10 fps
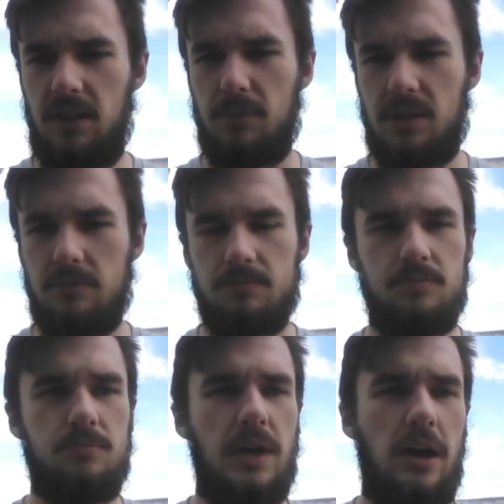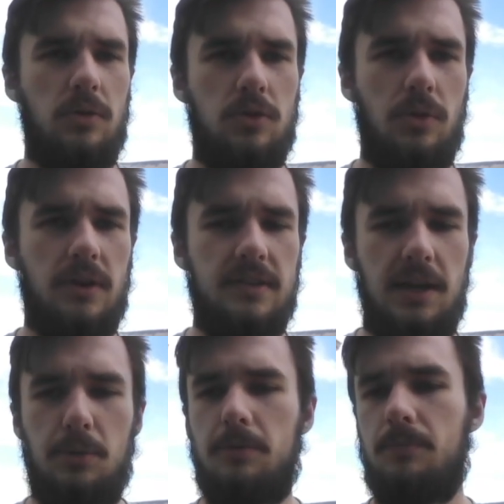I'm on an outdoor
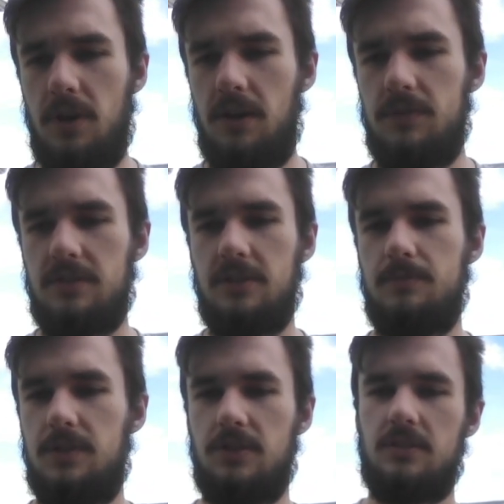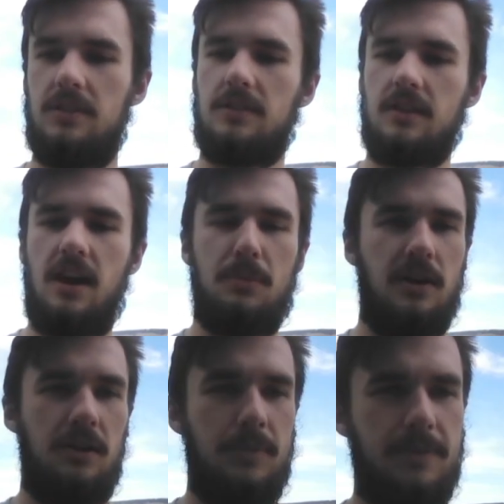table, obviously, as you can see the sky
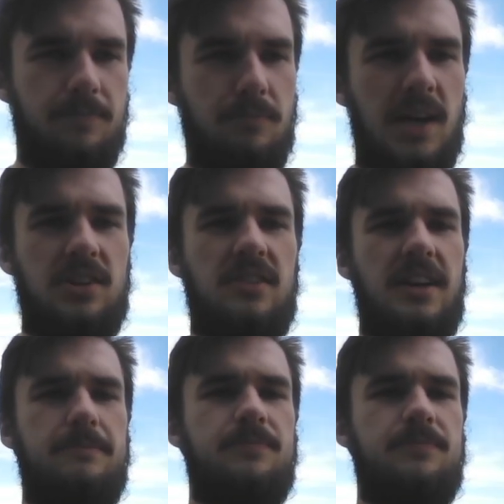behind me. Imagine that.